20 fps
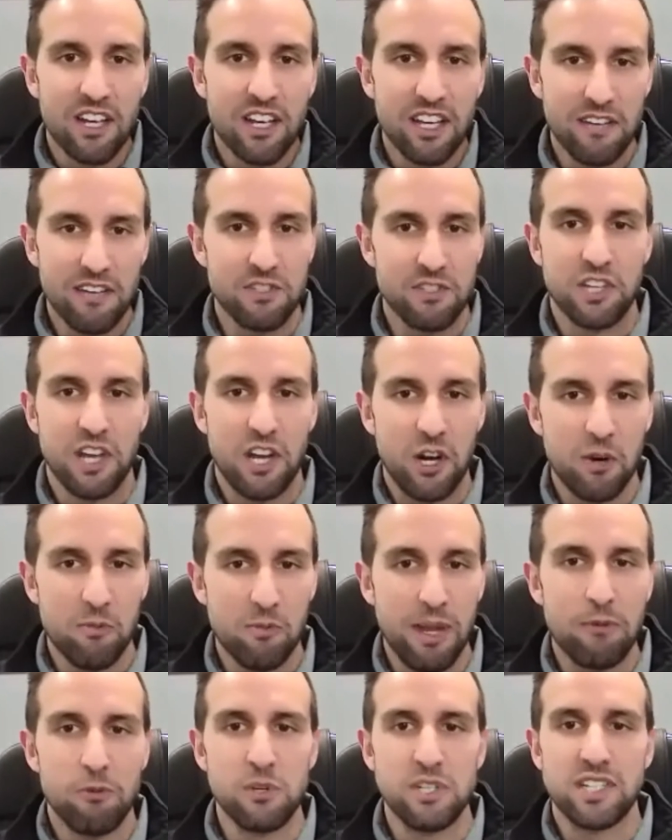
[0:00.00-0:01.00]
If so,
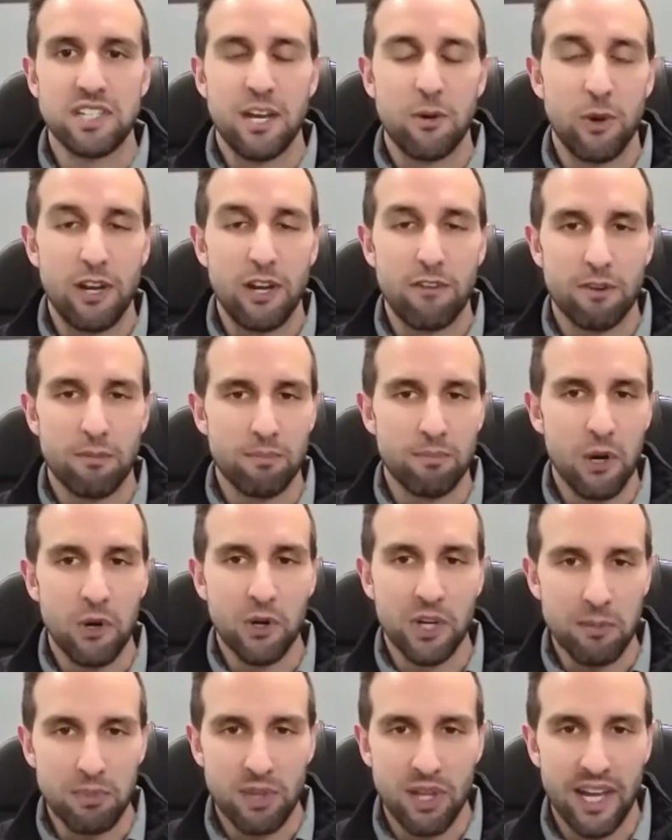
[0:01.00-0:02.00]
maybe we stay away from
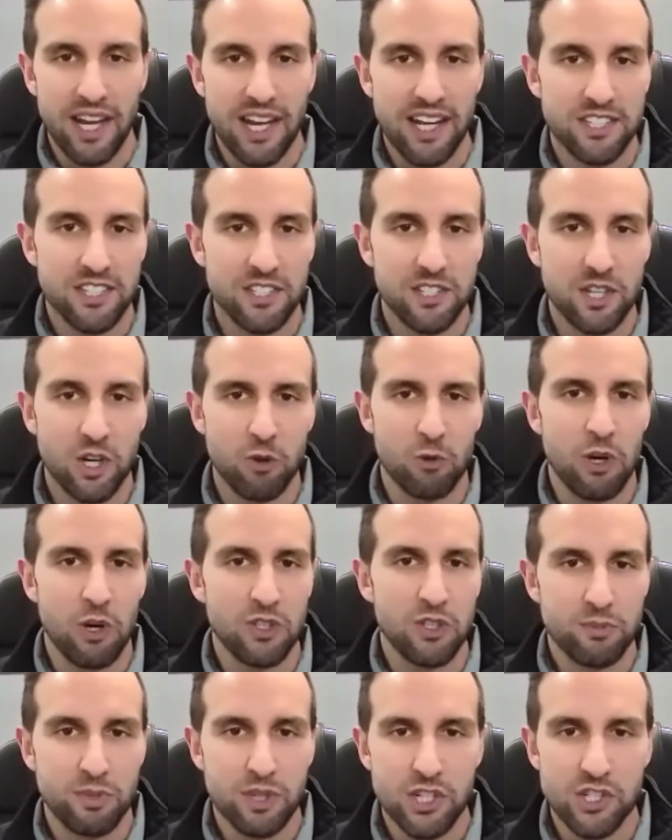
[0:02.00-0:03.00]
pokey plants, no
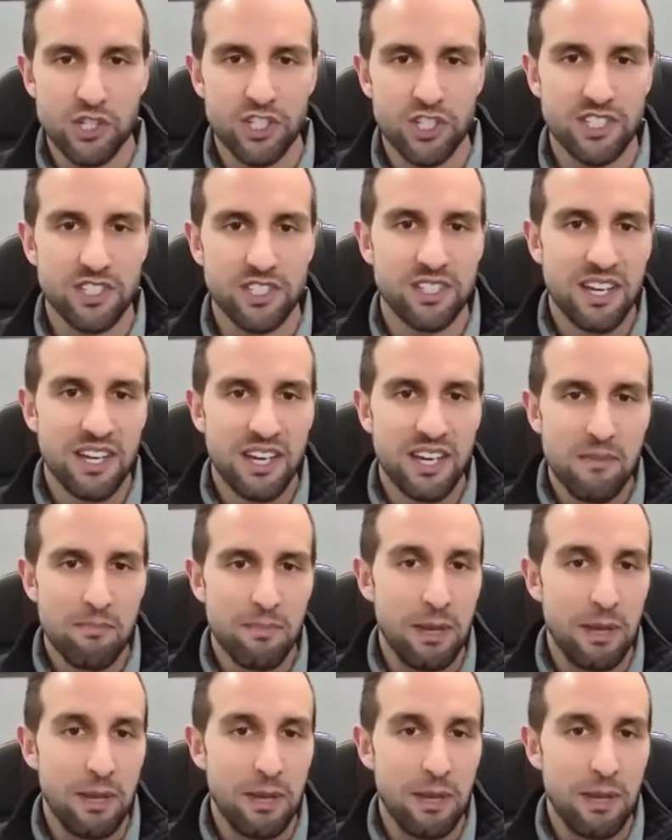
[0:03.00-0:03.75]
rose bushes.